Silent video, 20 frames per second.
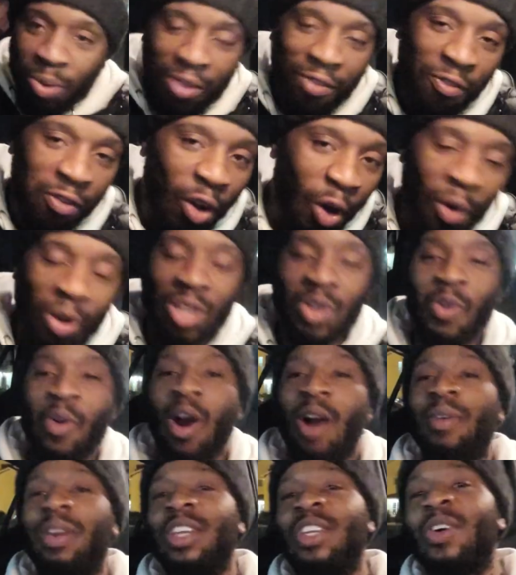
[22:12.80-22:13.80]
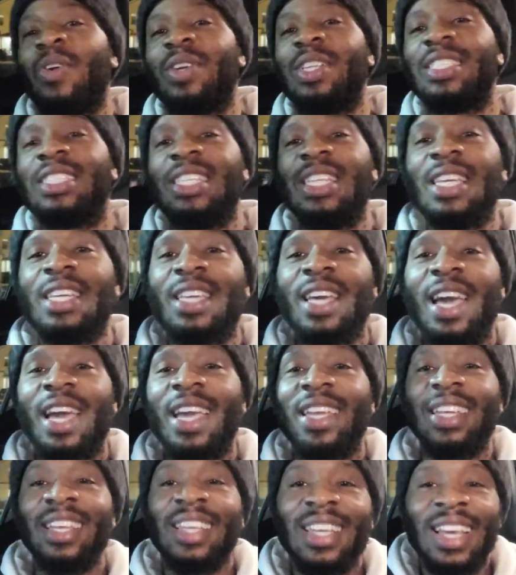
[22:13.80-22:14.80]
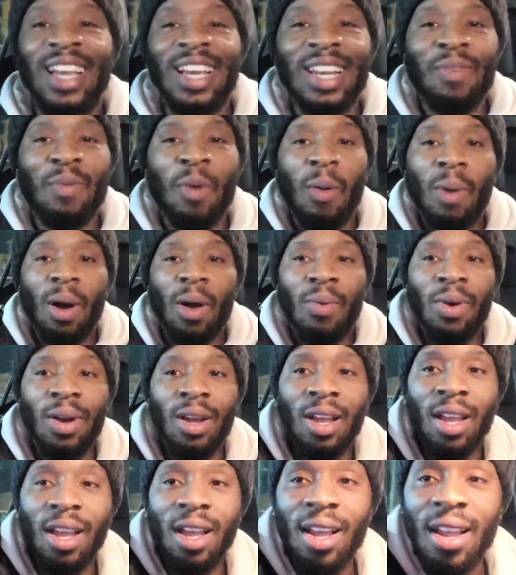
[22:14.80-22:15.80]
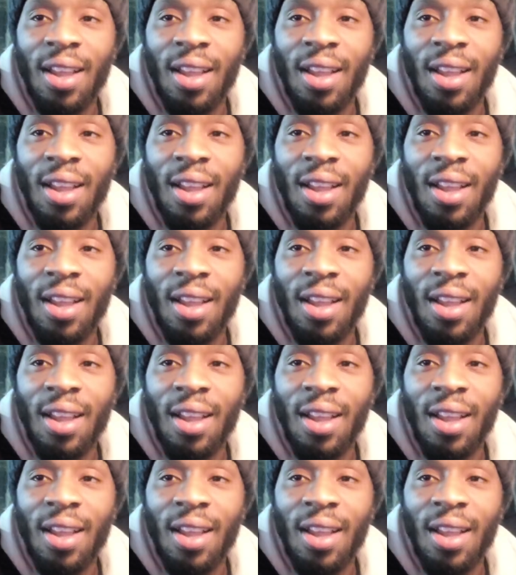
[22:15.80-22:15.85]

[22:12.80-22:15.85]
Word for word: we flowing. You already know it's DDK, and I'm on my way.